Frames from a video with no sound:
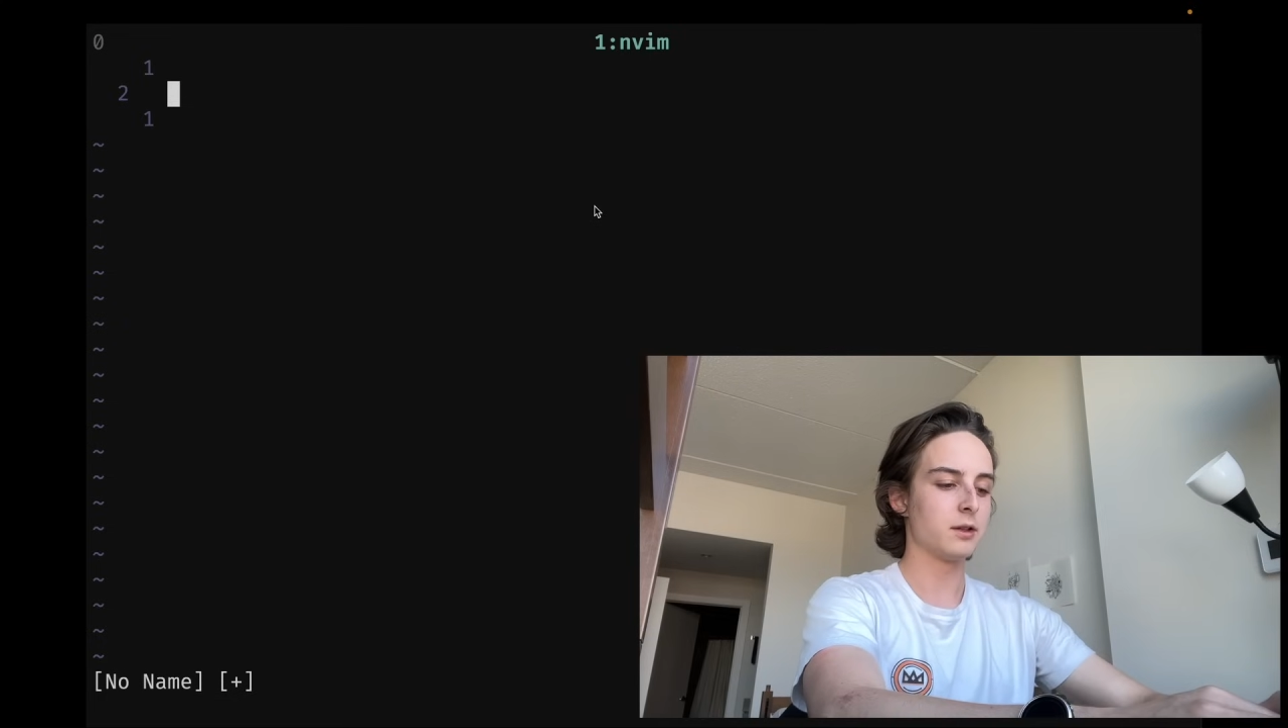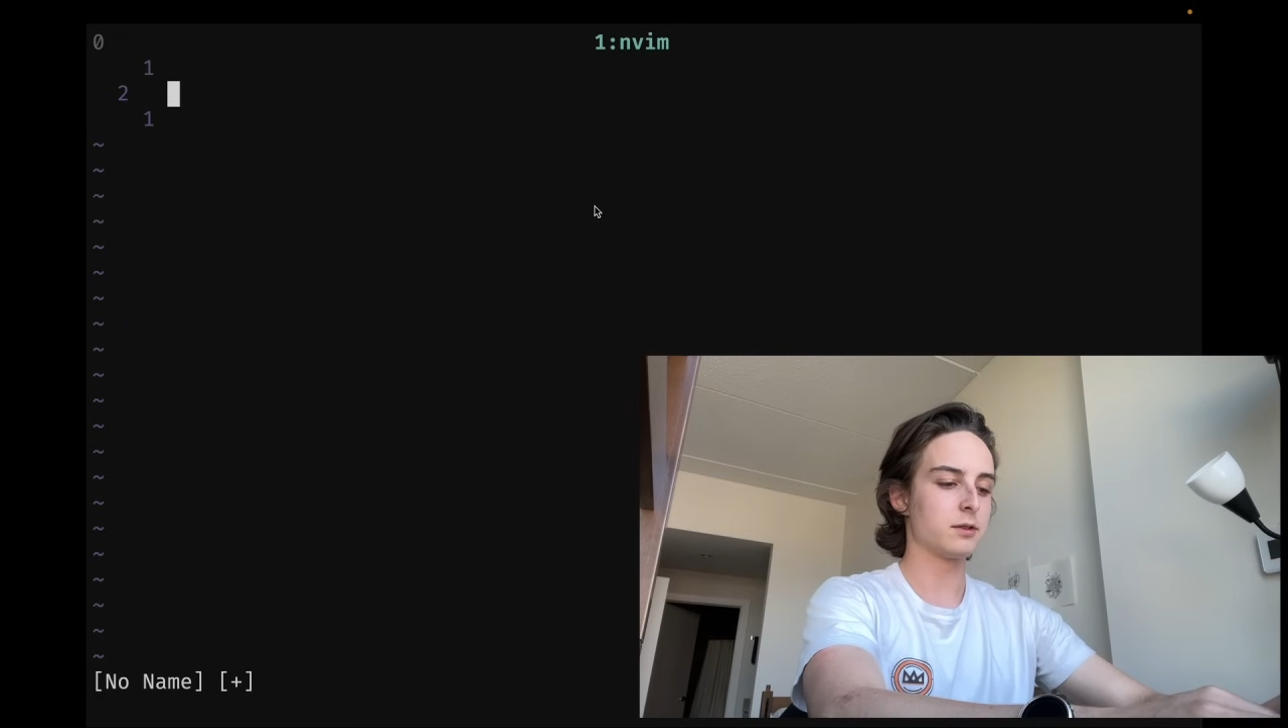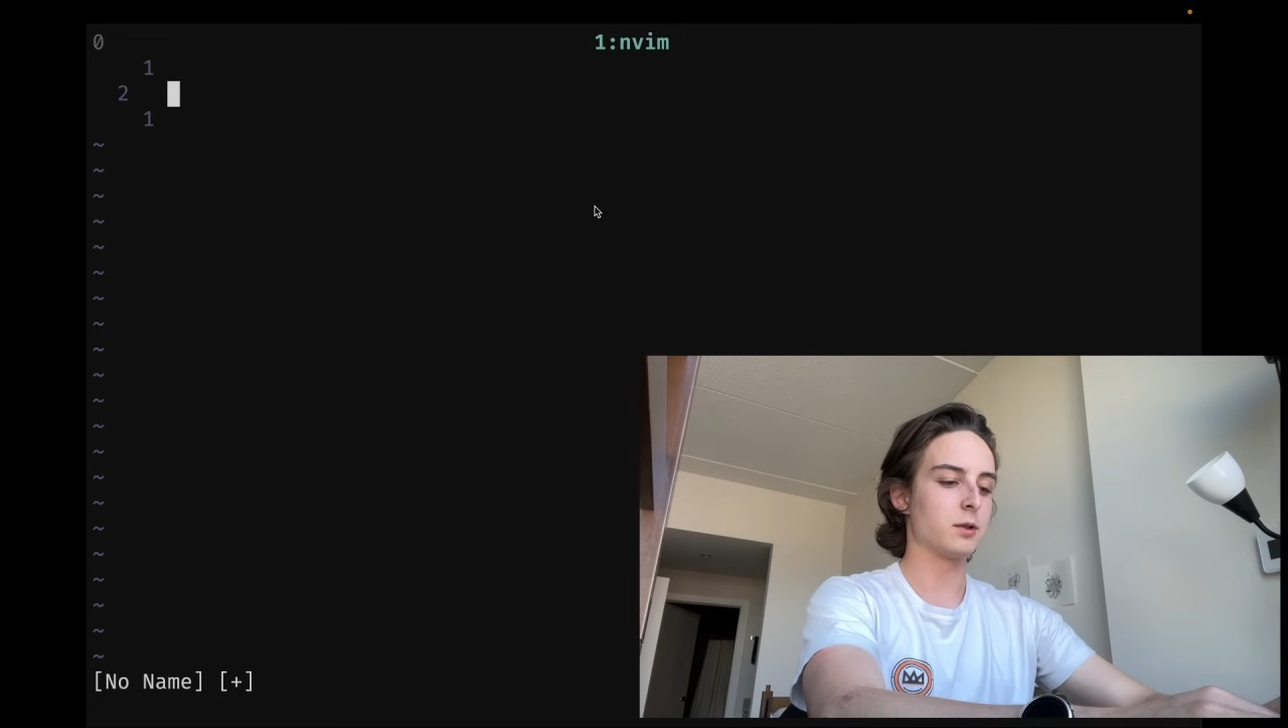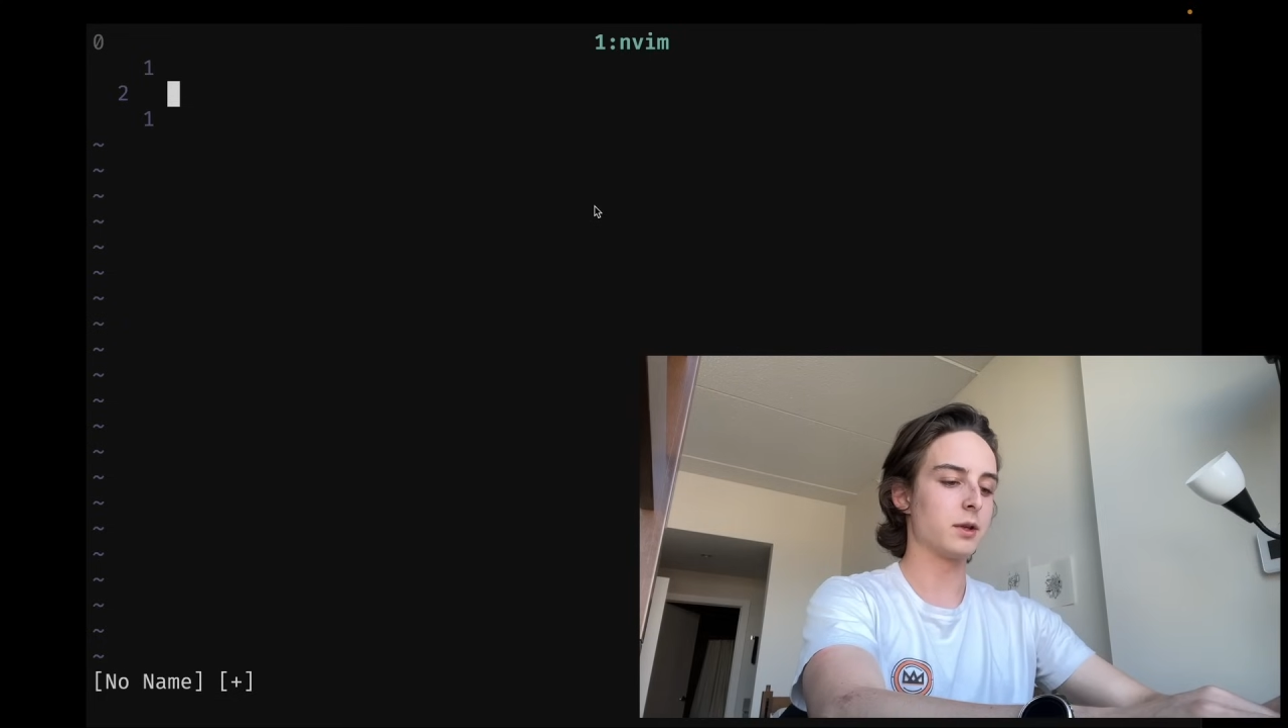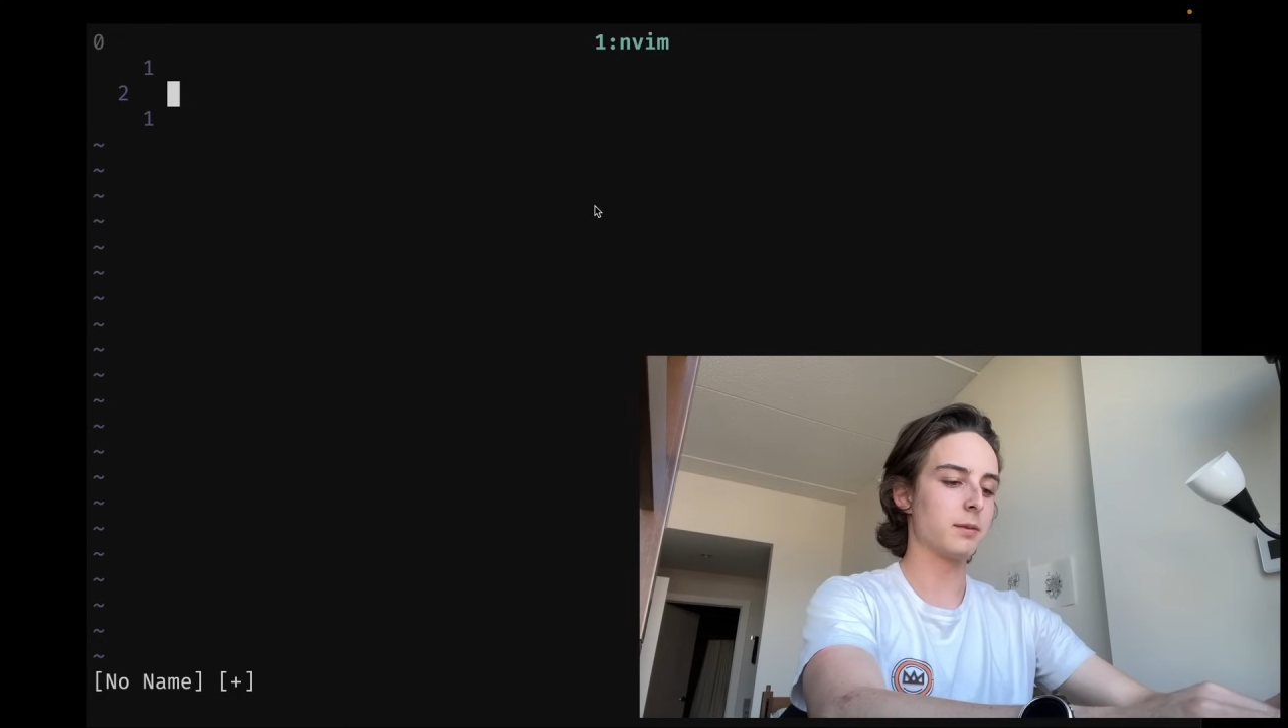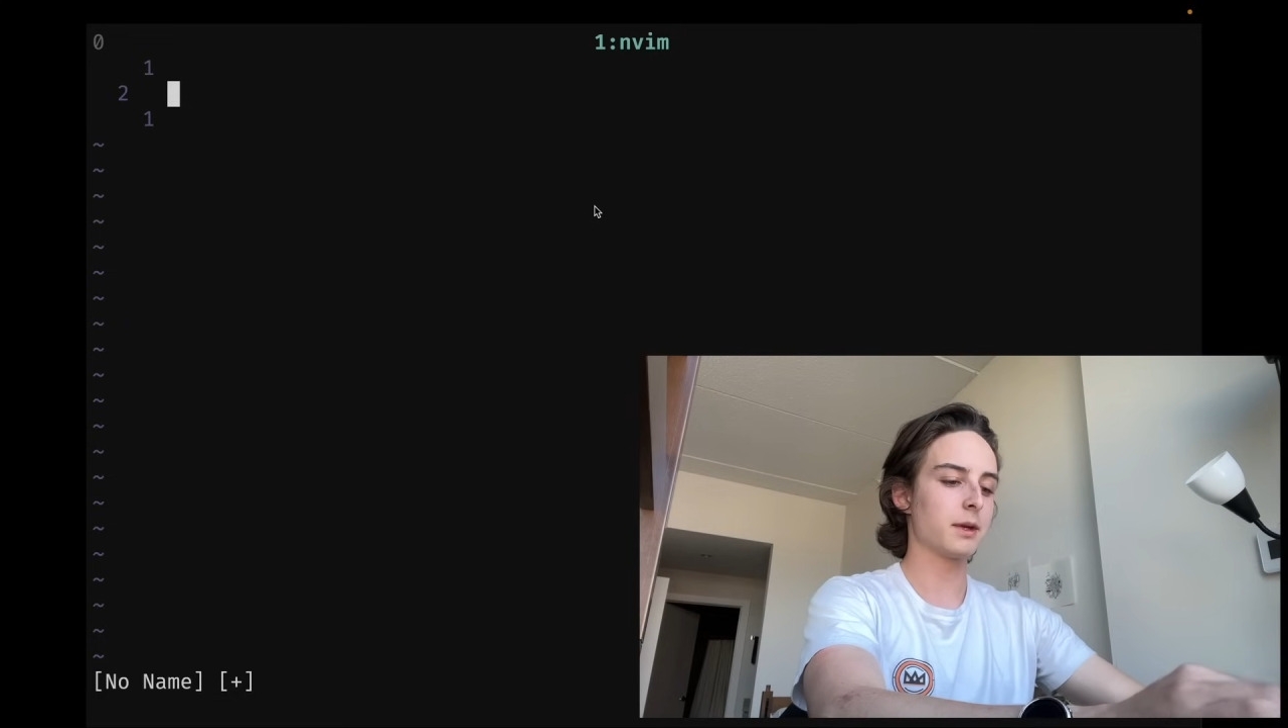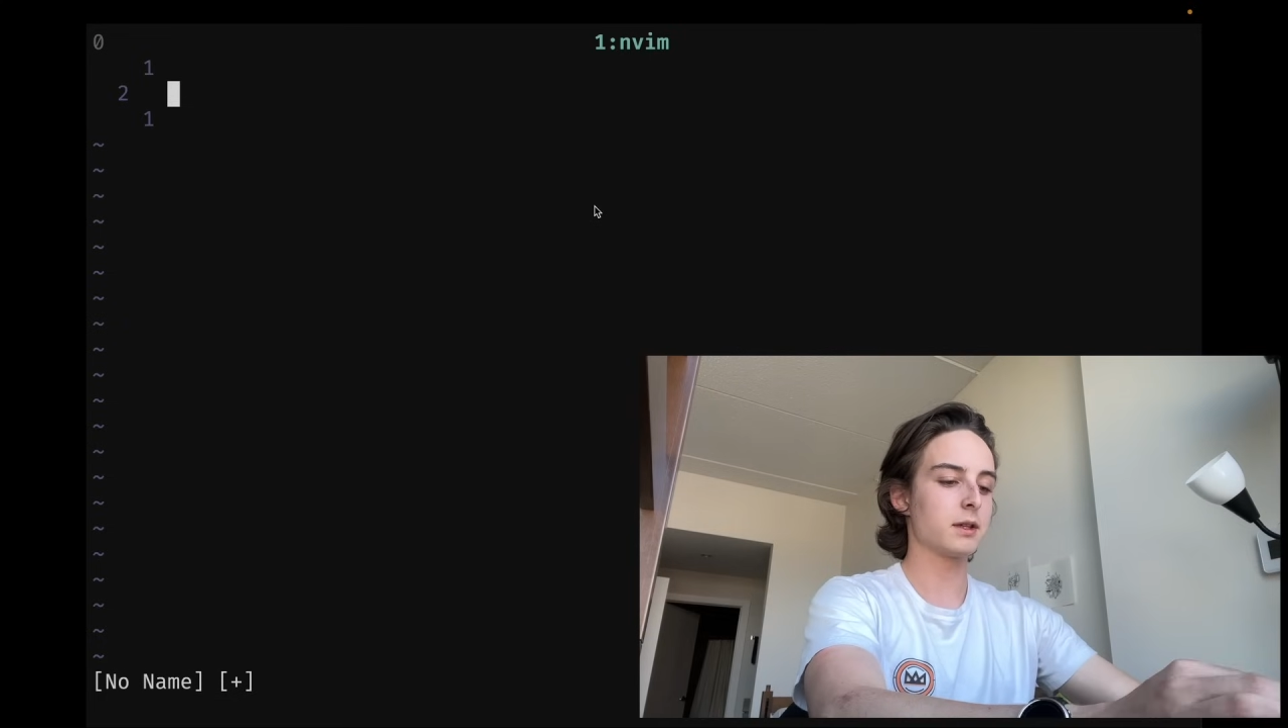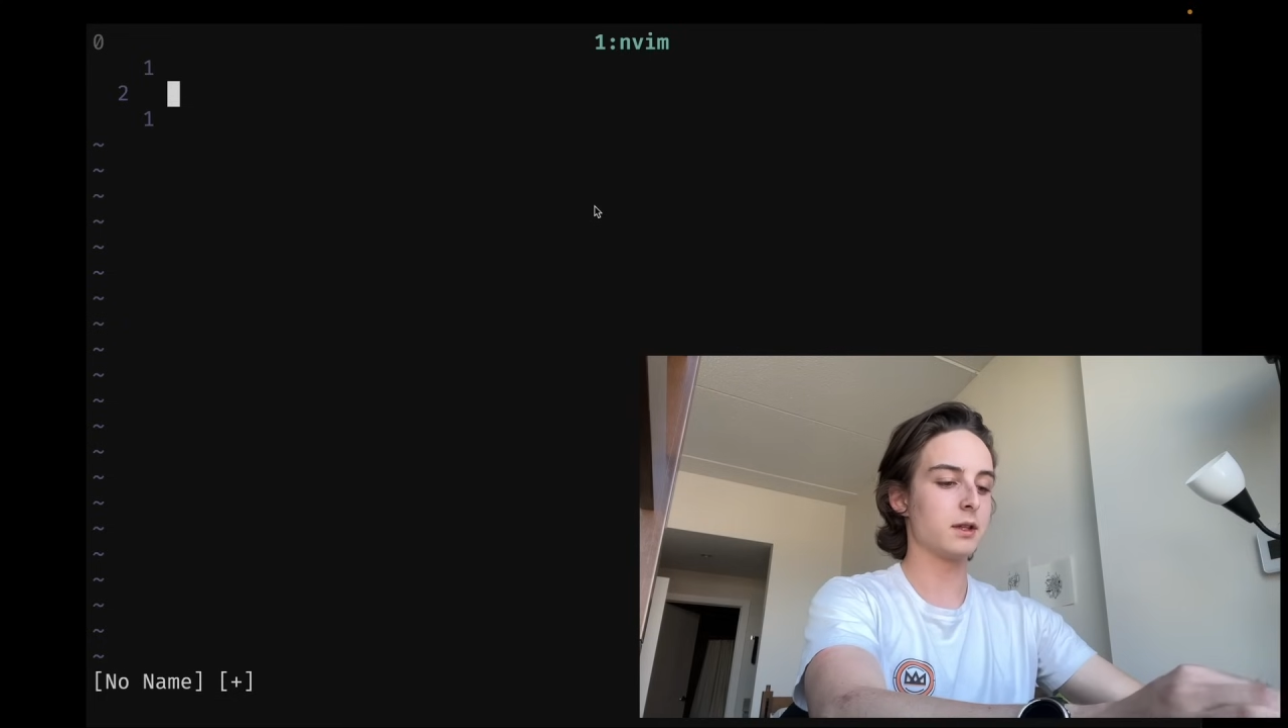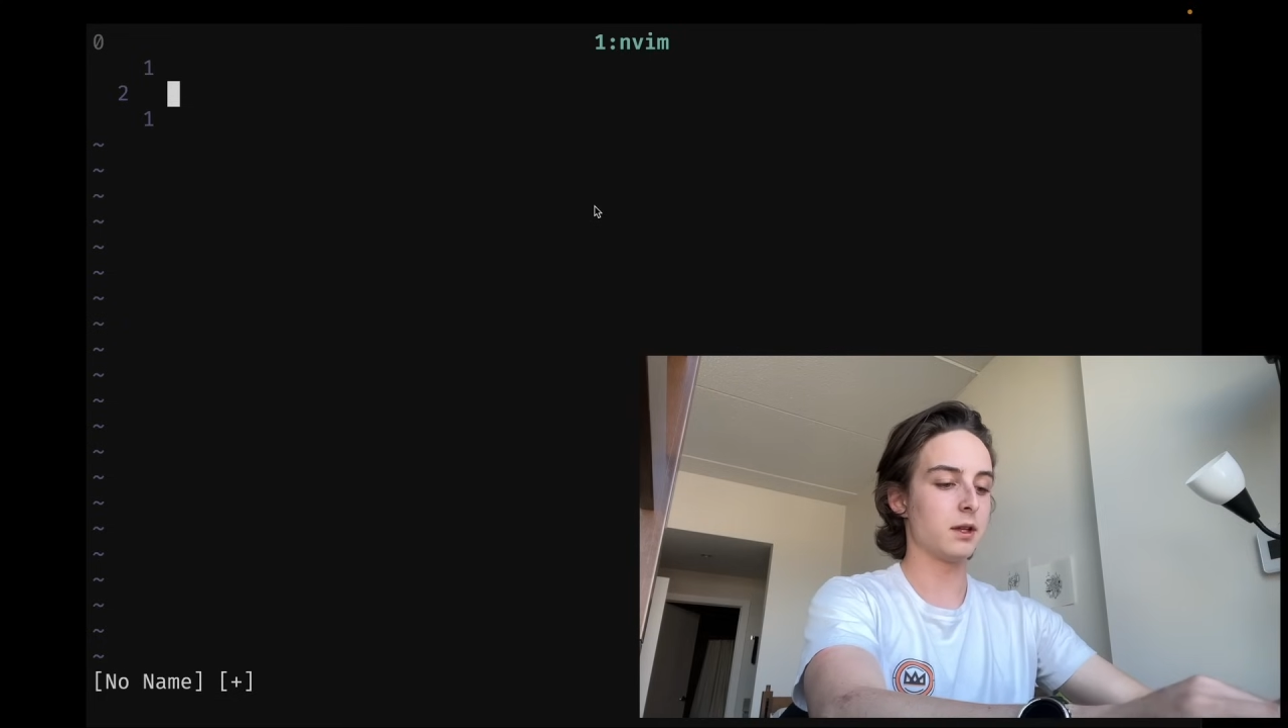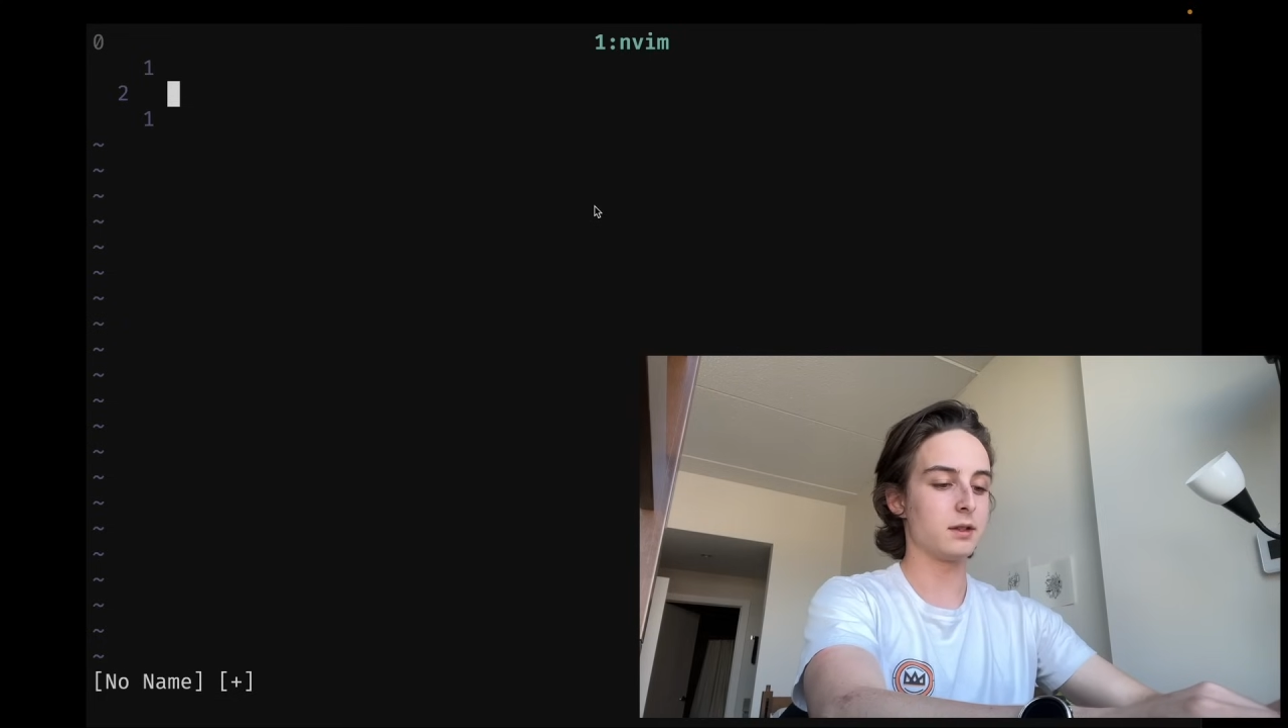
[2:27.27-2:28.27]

So keeping it